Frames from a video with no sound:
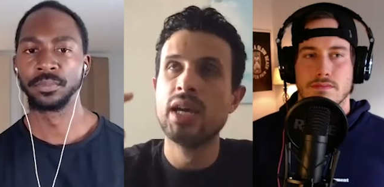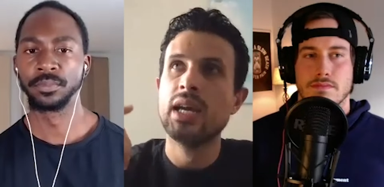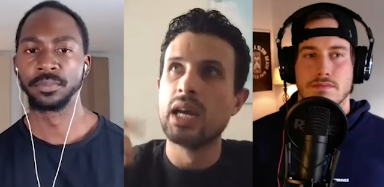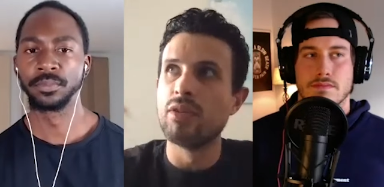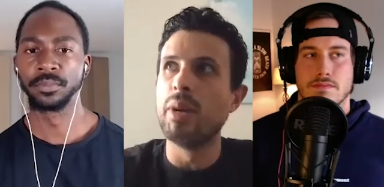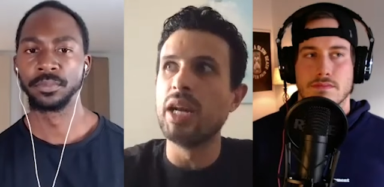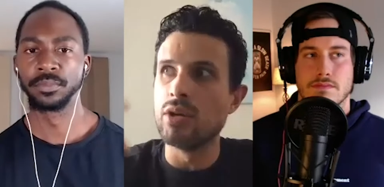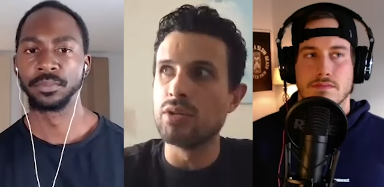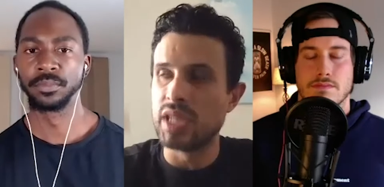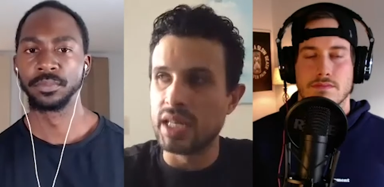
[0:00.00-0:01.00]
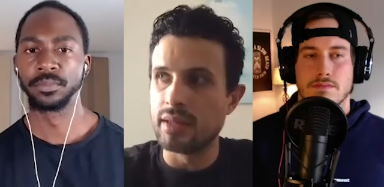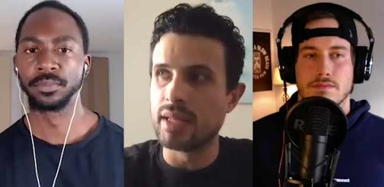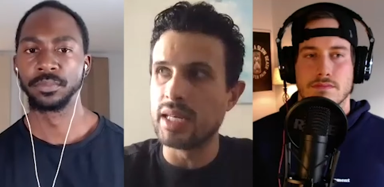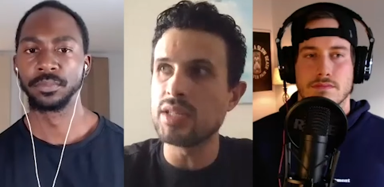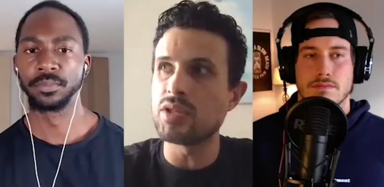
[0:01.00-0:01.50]
Speaker 1: Everybody knows they they
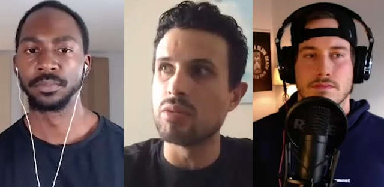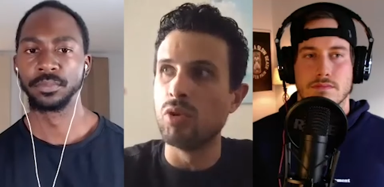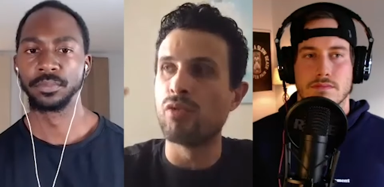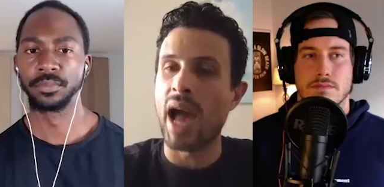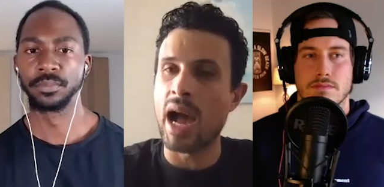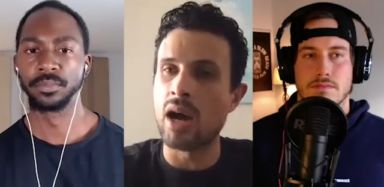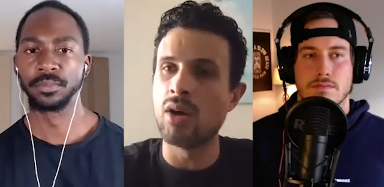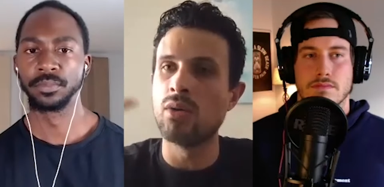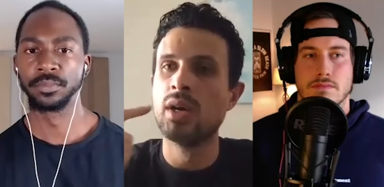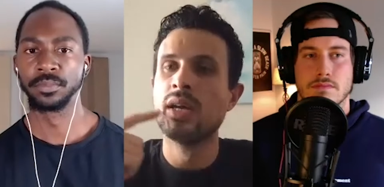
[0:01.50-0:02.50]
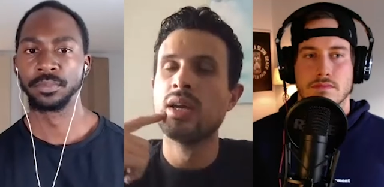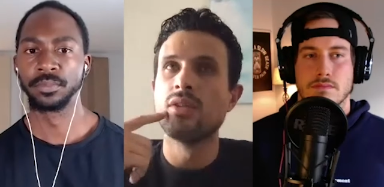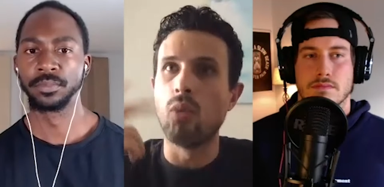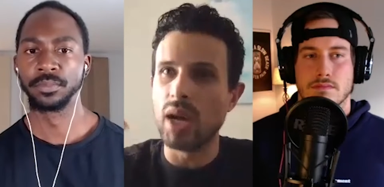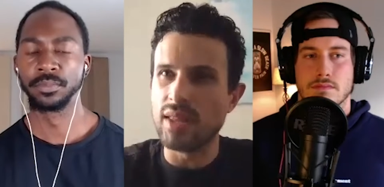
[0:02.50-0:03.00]
need to move. How the
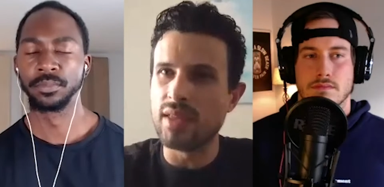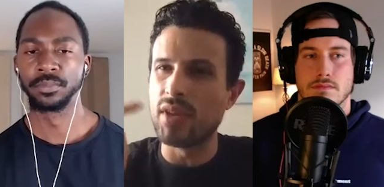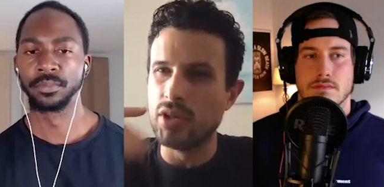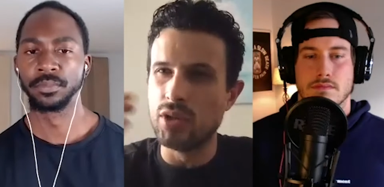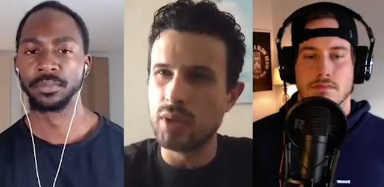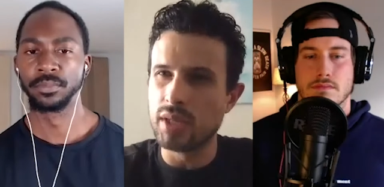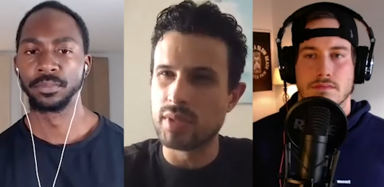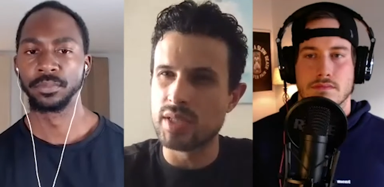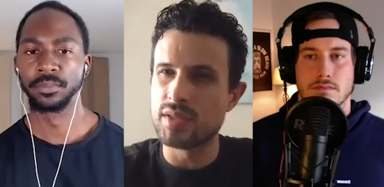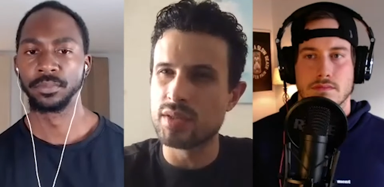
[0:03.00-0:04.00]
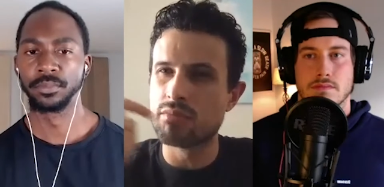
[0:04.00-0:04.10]
way that they do it is